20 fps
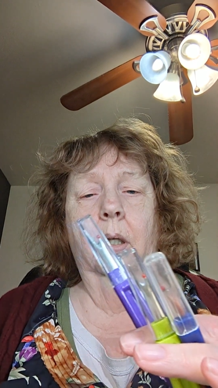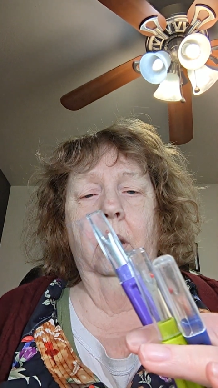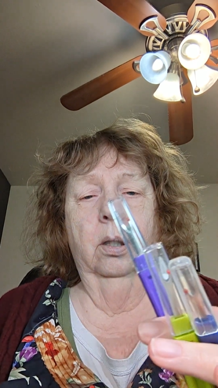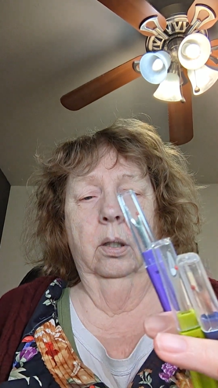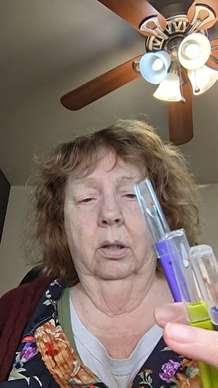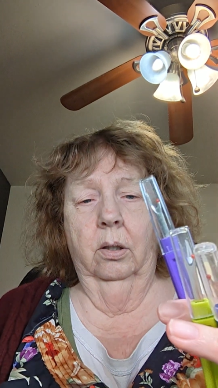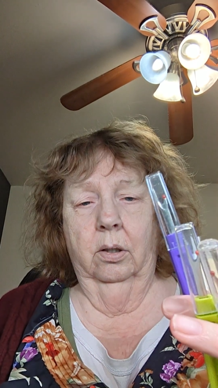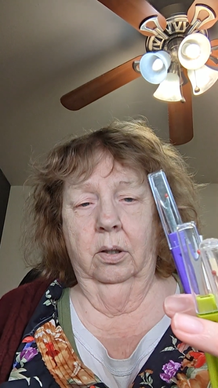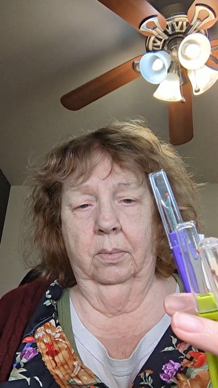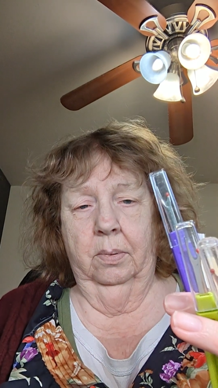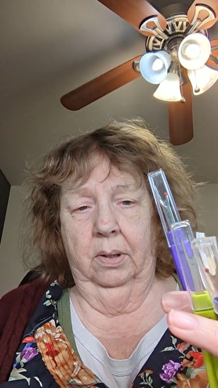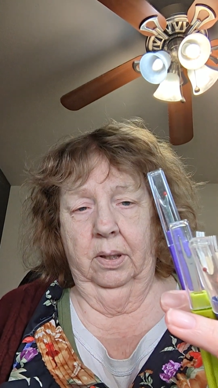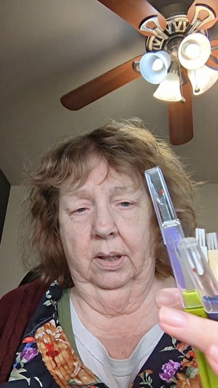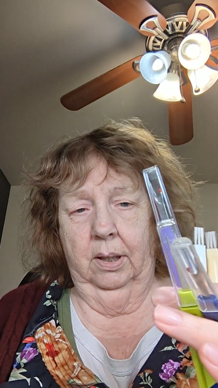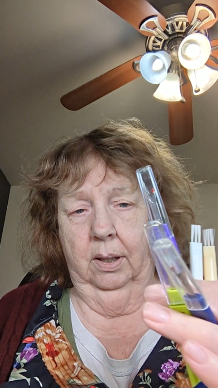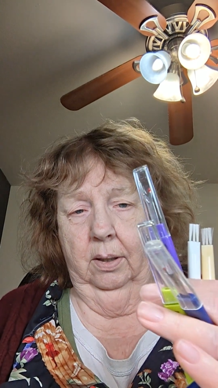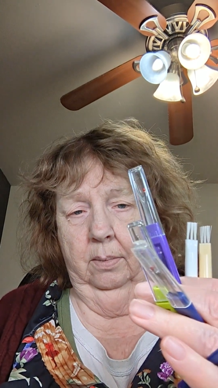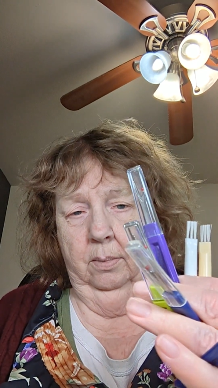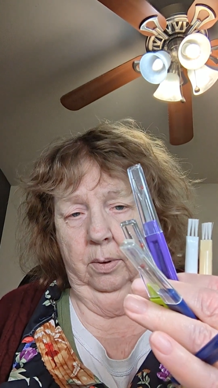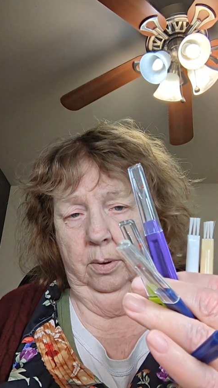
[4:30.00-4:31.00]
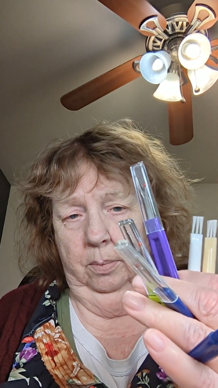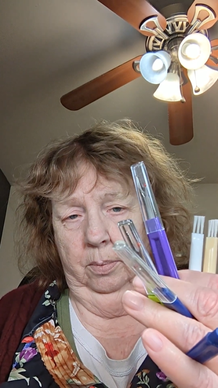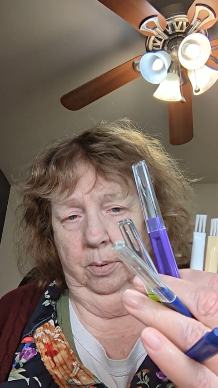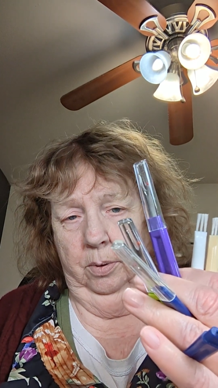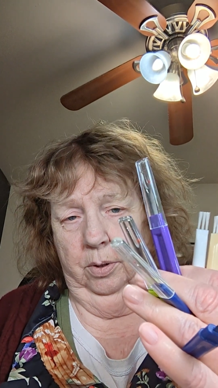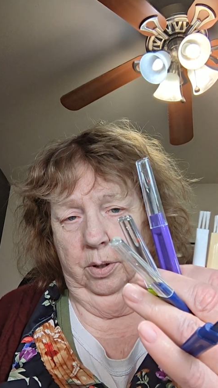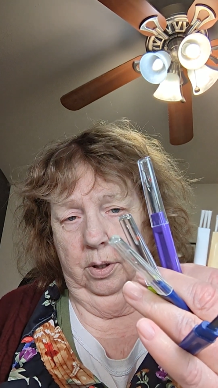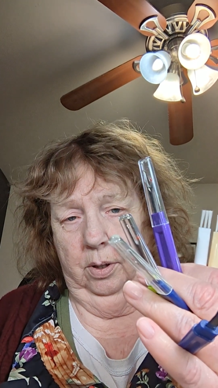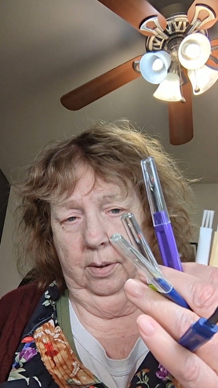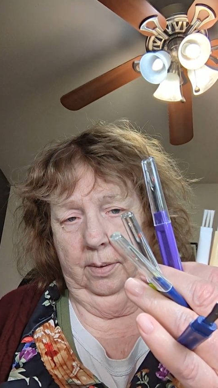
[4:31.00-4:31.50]
there's my seam
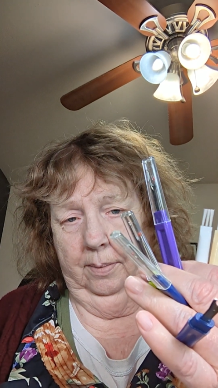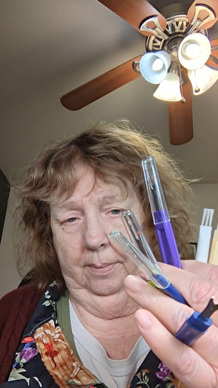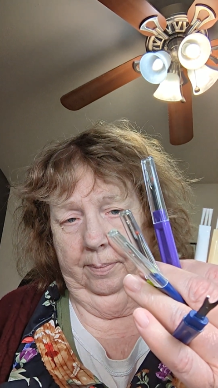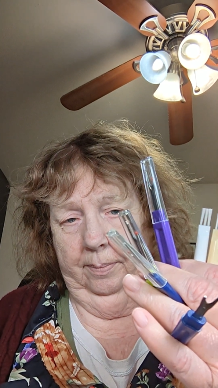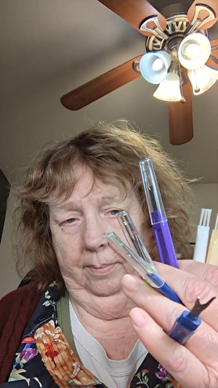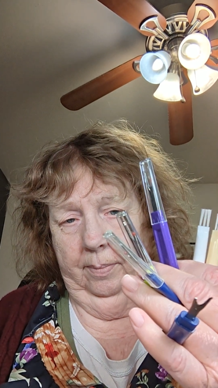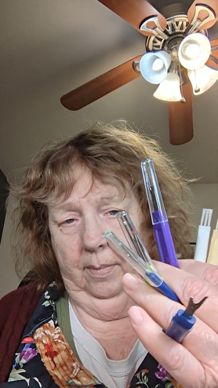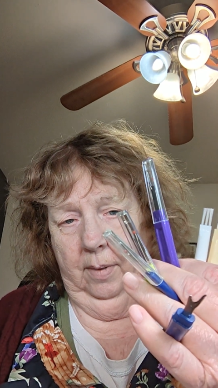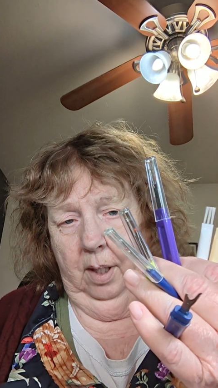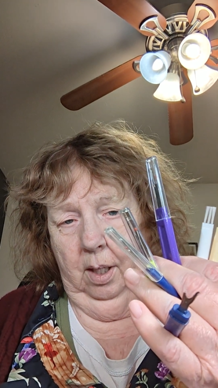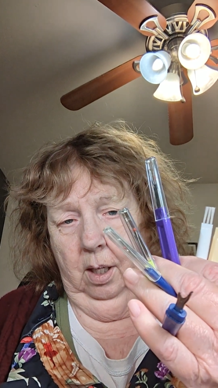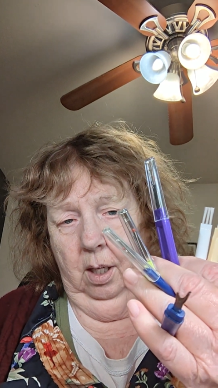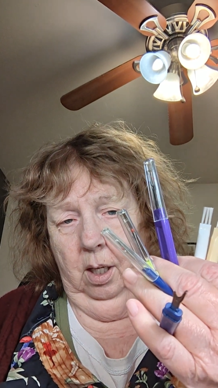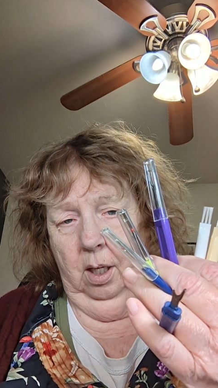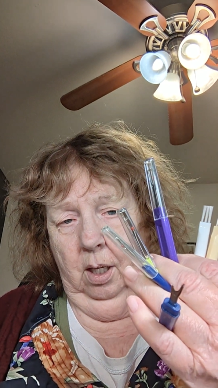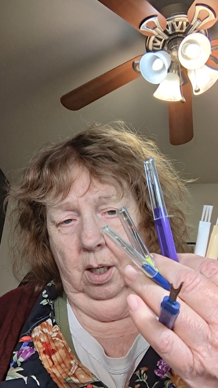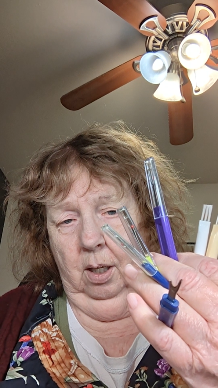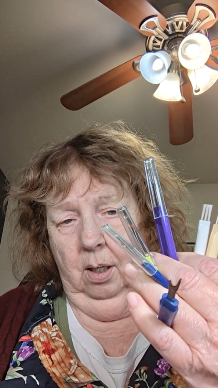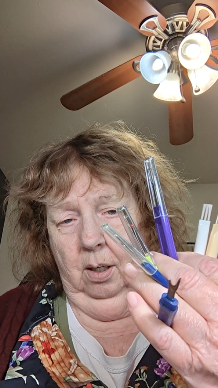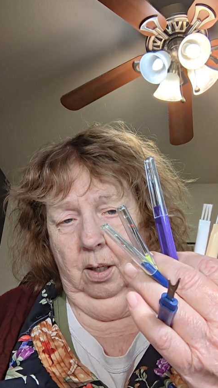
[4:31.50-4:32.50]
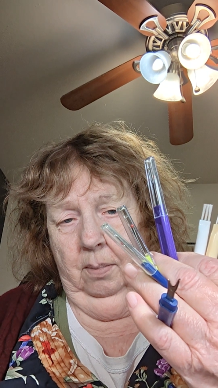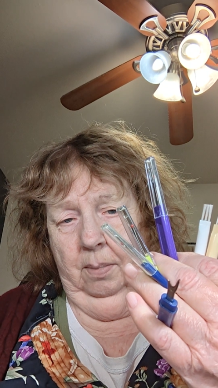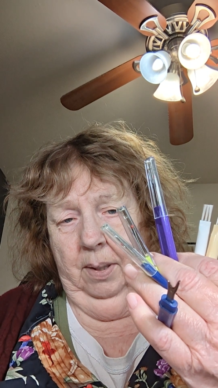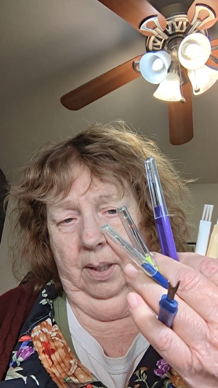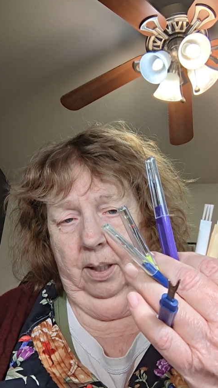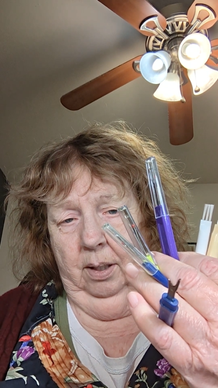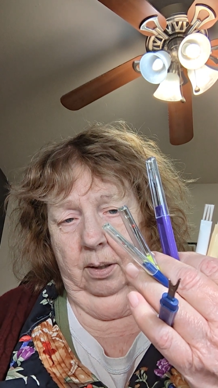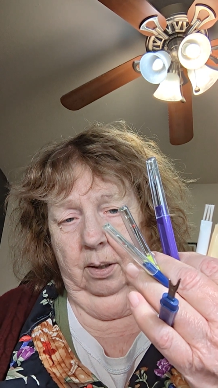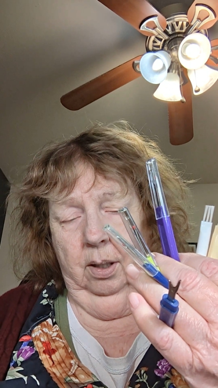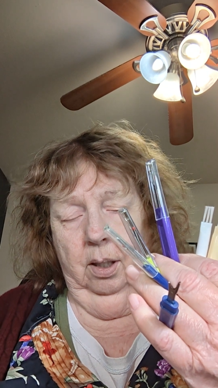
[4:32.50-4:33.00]
rippers,
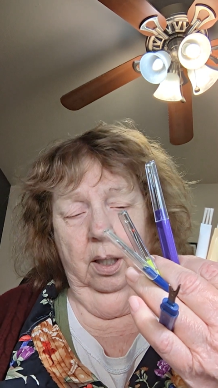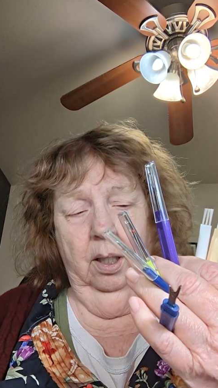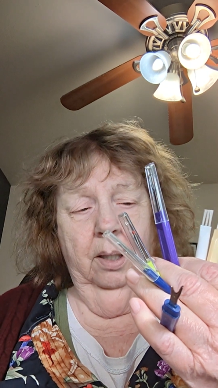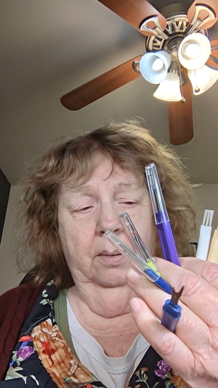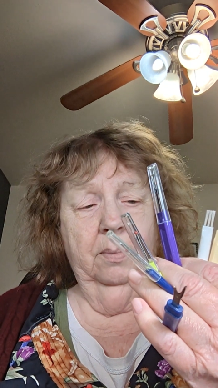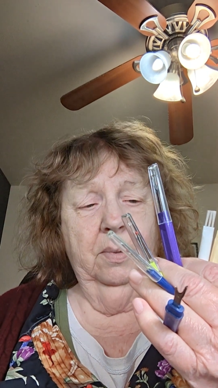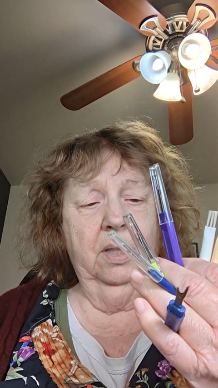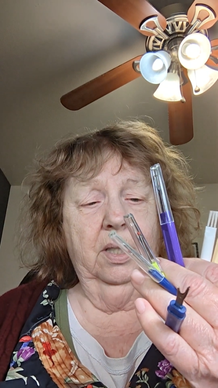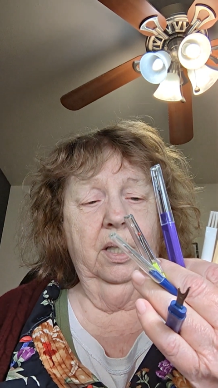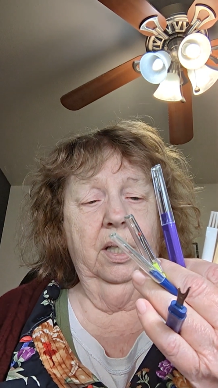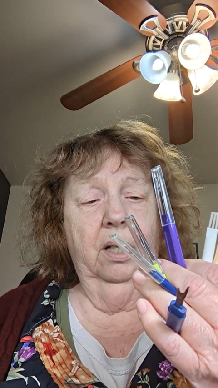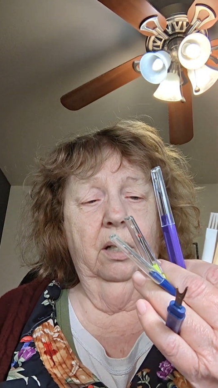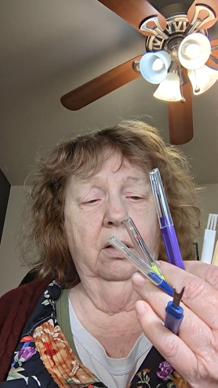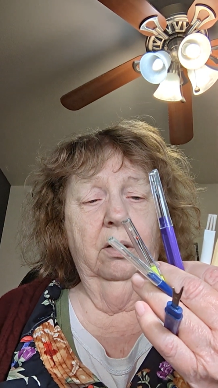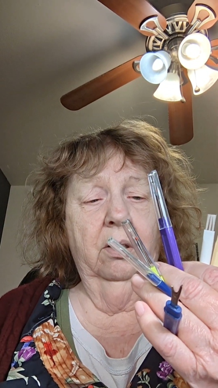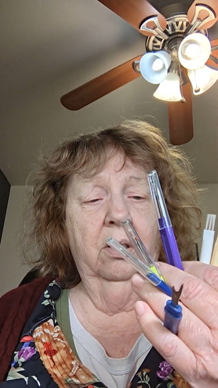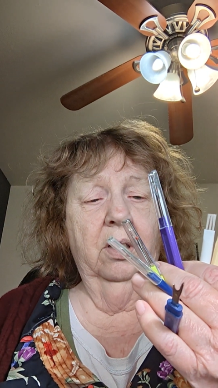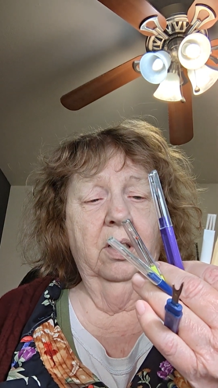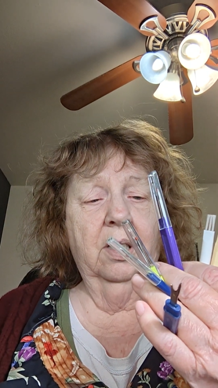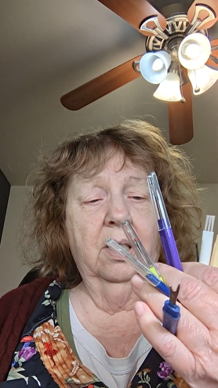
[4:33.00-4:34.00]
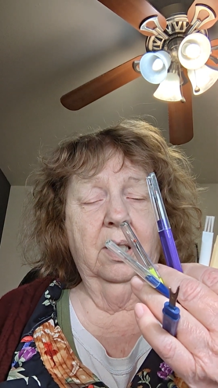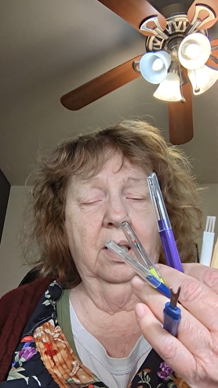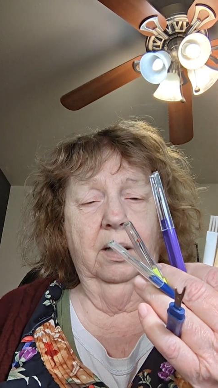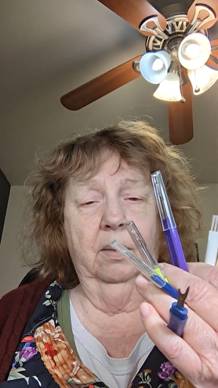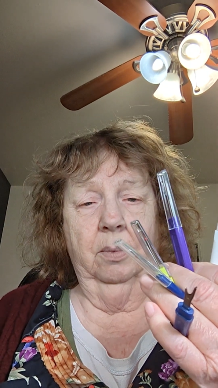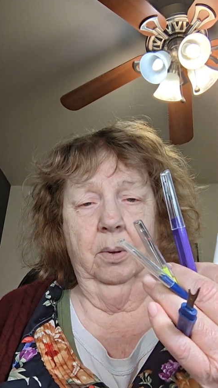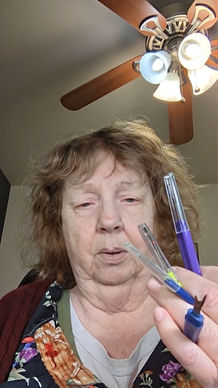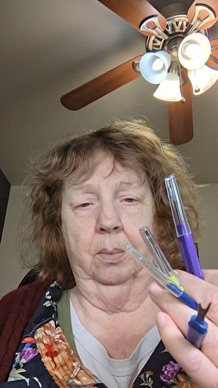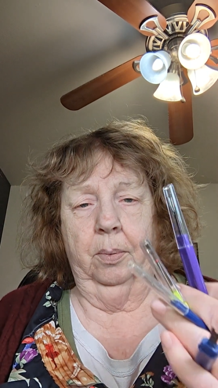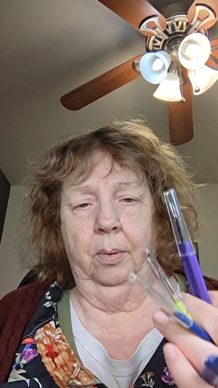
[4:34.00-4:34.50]
about I'm scared of the
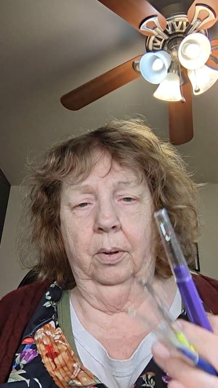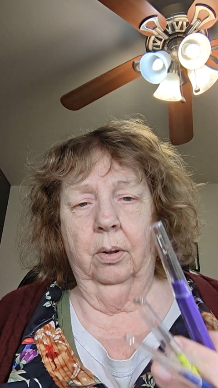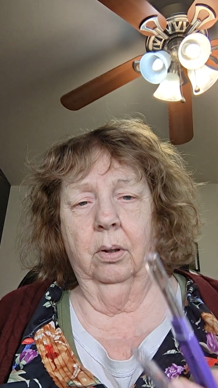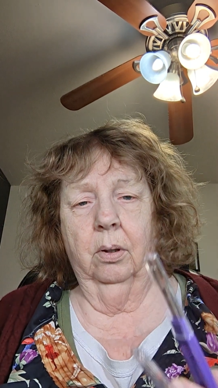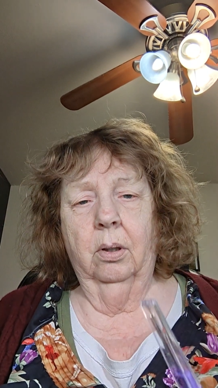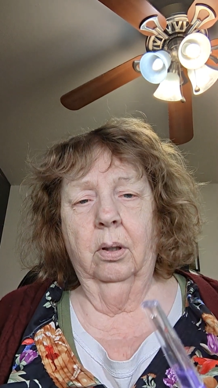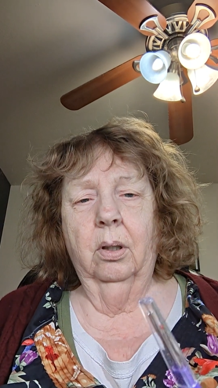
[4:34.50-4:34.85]
seam ripper.